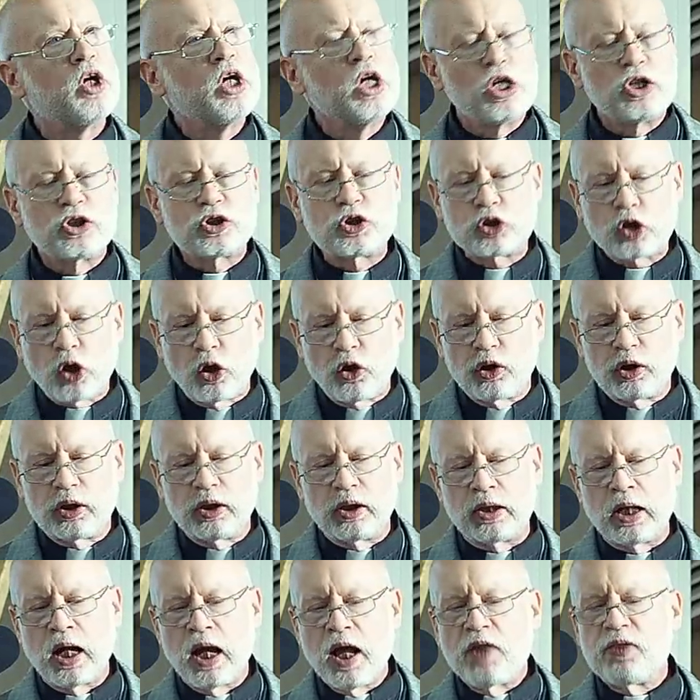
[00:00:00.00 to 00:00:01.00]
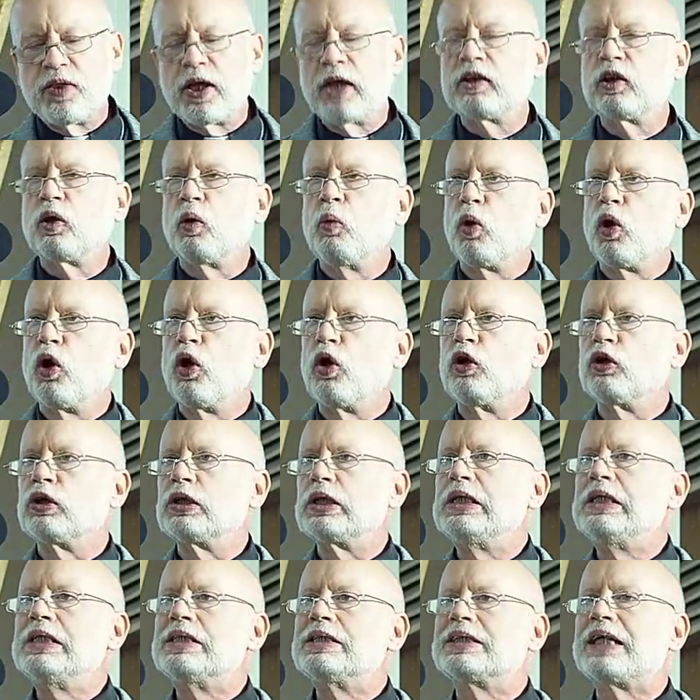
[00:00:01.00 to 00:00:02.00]
certain that the world
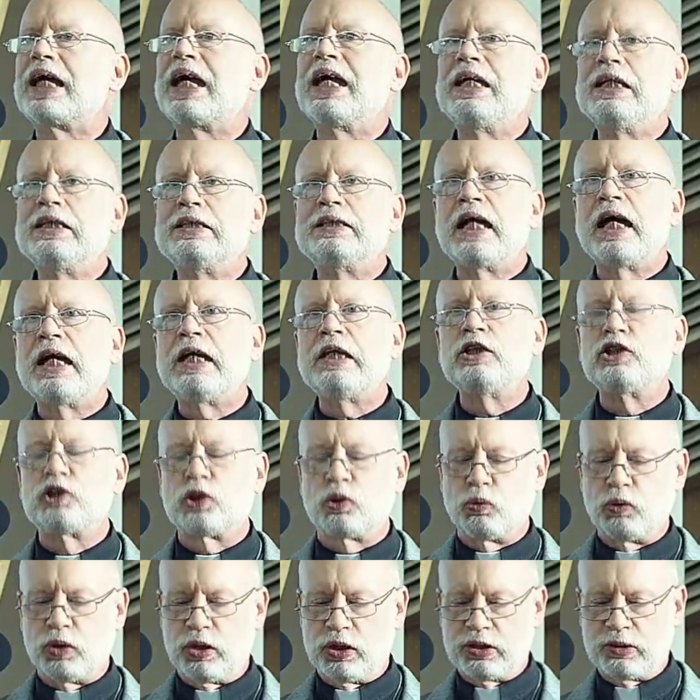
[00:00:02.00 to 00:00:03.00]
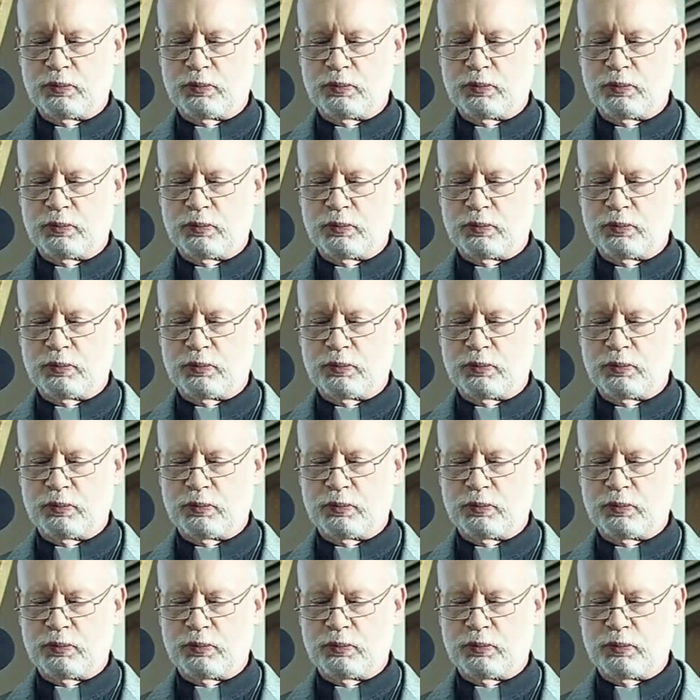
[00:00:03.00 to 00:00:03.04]
is a dangerous